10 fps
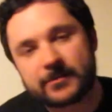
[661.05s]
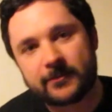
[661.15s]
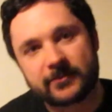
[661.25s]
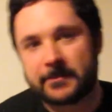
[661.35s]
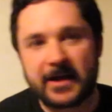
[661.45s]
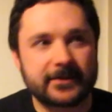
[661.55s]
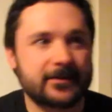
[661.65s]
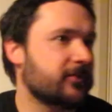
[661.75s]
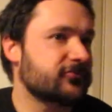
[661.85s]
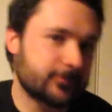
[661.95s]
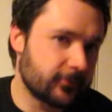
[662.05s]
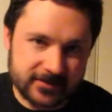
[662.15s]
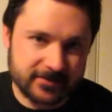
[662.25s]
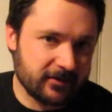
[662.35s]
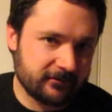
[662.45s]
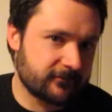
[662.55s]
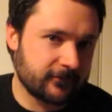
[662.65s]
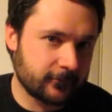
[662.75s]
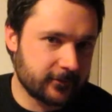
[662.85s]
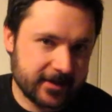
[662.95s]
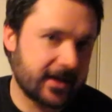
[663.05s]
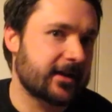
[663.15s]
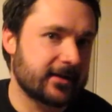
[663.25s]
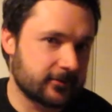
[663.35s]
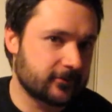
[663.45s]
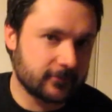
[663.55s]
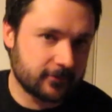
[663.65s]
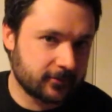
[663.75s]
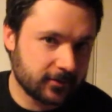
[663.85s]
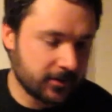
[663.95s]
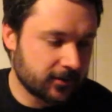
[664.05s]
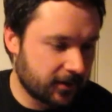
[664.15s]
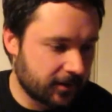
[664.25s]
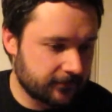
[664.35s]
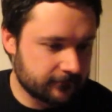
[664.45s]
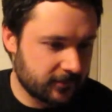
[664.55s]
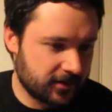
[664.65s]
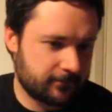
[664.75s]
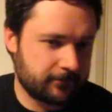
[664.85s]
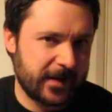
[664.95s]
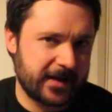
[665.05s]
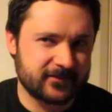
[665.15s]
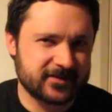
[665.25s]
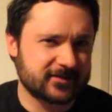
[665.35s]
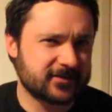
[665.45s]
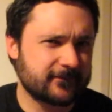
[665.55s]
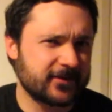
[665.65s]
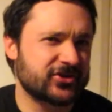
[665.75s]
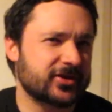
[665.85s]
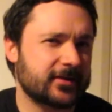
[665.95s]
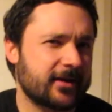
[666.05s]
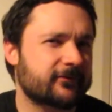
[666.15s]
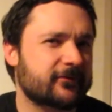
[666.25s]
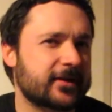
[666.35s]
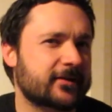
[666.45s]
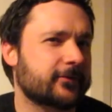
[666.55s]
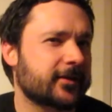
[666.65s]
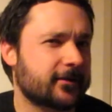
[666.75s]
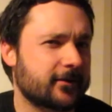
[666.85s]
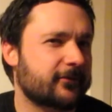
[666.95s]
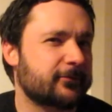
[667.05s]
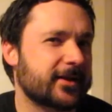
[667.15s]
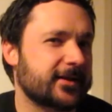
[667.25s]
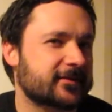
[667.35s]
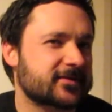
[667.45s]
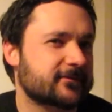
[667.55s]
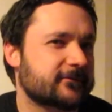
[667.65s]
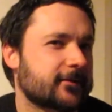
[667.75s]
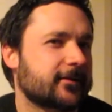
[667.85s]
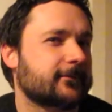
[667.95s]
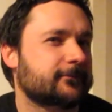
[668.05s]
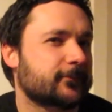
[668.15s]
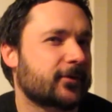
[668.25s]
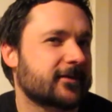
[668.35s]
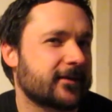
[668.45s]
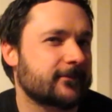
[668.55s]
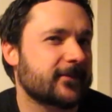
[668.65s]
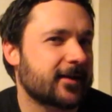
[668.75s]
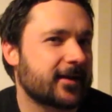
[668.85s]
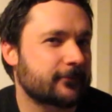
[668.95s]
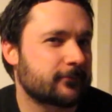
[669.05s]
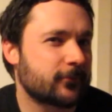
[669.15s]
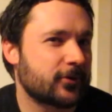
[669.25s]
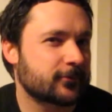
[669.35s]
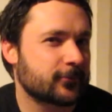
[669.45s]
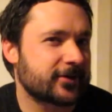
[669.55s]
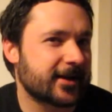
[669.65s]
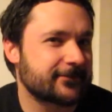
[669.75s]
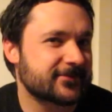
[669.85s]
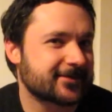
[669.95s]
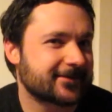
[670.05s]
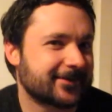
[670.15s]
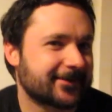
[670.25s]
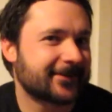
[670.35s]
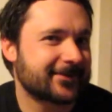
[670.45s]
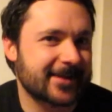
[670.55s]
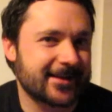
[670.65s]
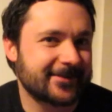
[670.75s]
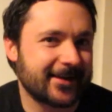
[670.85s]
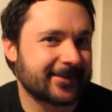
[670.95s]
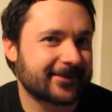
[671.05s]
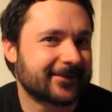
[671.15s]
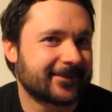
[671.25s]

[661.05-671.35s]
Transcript: You might want to paint 100 points a month for 40k, or a Panzer division every 3.5 weeks for one of them there World War games. Is that a thing?